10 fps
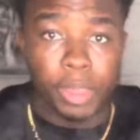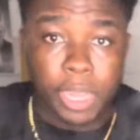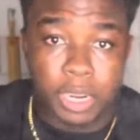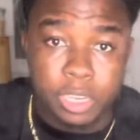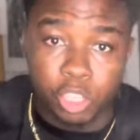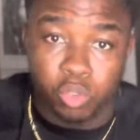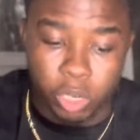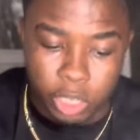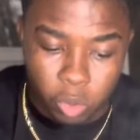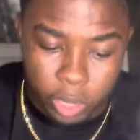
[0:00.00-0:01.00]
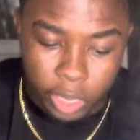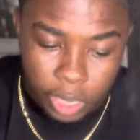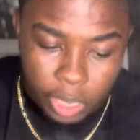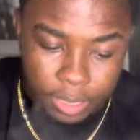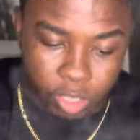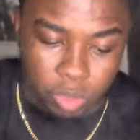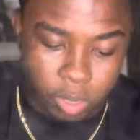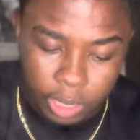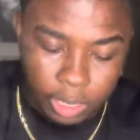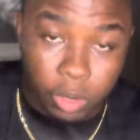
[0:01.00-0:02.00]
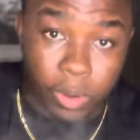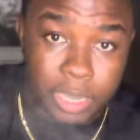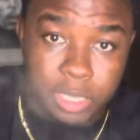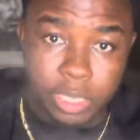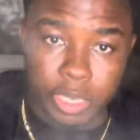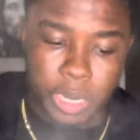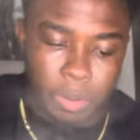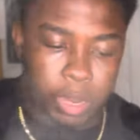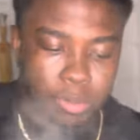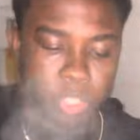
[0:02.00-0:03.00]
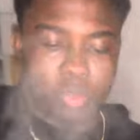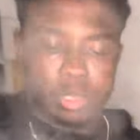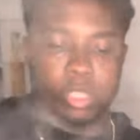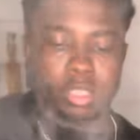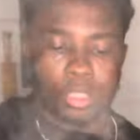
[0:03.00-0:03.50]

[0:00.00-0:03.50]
there, it's really quick. Because we don't let the rice sit in there, right? We just want to